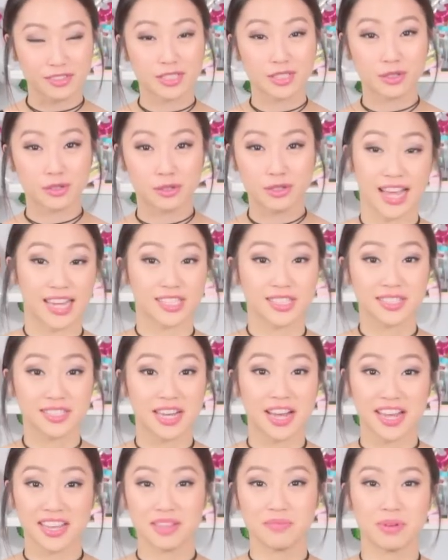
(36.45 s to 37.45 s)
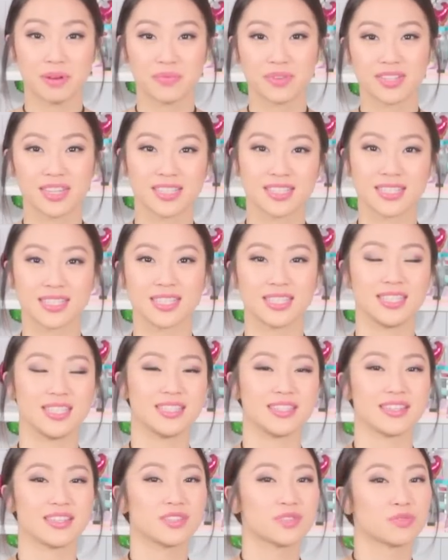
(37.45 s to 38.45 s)
So actually in highly populated
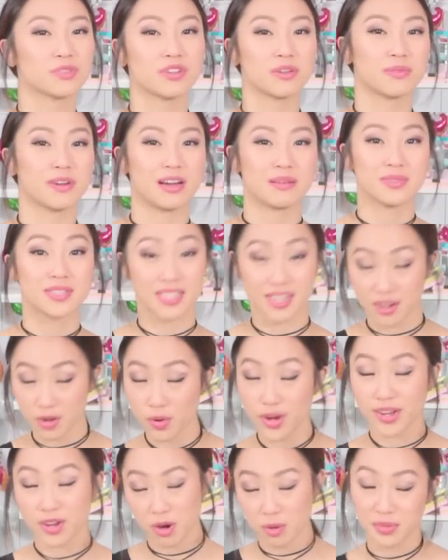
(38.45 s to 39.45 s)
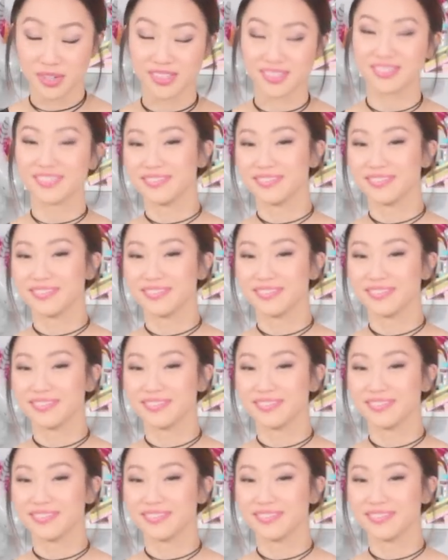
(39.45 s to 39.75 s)
cities, these studio apartments are quite common.